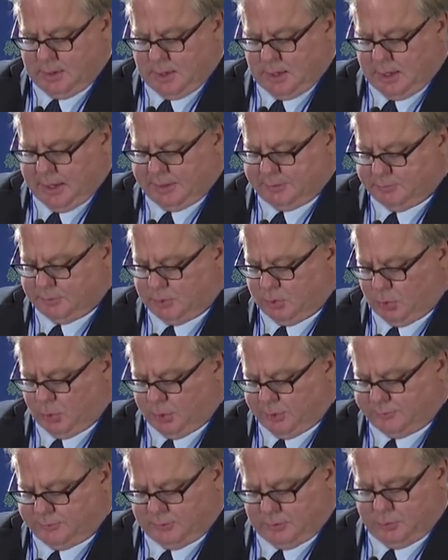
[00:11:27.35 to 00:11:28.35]

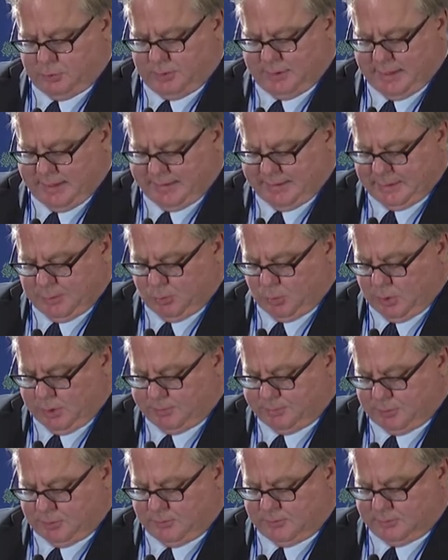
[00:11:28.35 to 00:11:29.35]
hydrocortisone,
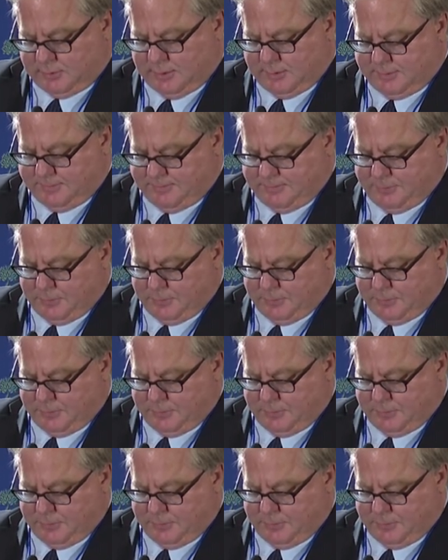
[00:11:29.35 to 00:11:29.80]
91%,